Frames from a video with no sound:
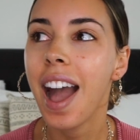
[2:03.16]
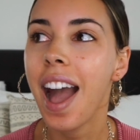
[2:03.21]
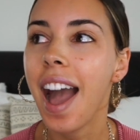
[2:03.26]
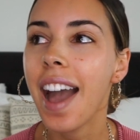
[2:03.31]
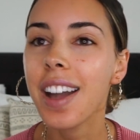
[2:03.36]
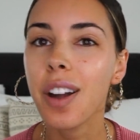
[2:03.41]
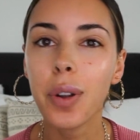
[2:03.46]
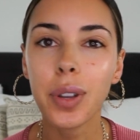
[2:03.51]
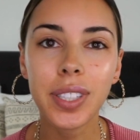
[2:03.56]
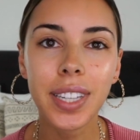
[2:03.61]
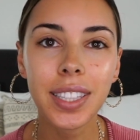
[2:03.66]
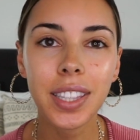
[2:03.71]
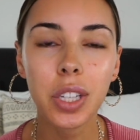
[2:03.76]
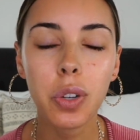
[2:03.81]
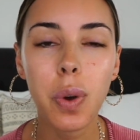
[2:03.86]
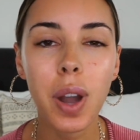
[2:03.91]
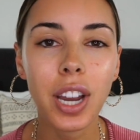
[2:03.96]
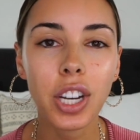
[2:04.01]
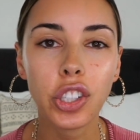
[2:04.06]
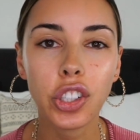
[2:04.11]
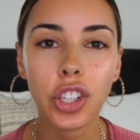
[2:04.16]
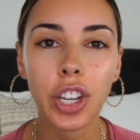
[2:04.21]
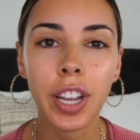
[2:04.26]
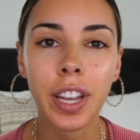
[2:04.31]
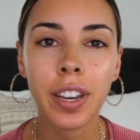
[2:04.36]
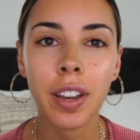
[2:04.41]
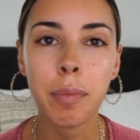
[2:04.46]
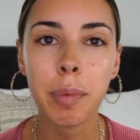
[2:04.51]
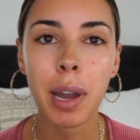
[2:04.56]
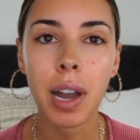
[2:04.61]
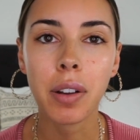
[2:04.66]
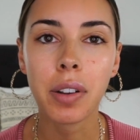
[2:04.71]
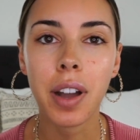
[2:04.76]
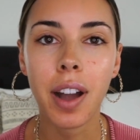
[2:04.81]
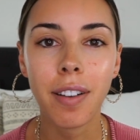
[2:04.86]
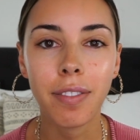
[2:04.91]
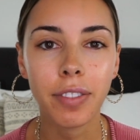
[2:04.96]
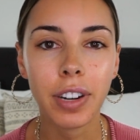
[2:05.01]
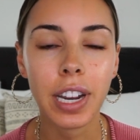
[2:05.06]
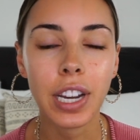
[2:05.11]
I always get the question about
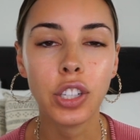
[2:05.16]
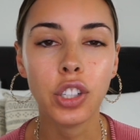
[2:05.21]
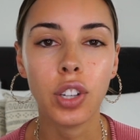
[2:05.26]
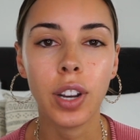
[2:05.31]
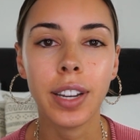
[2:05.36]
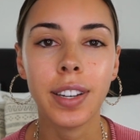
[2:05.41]
coverage and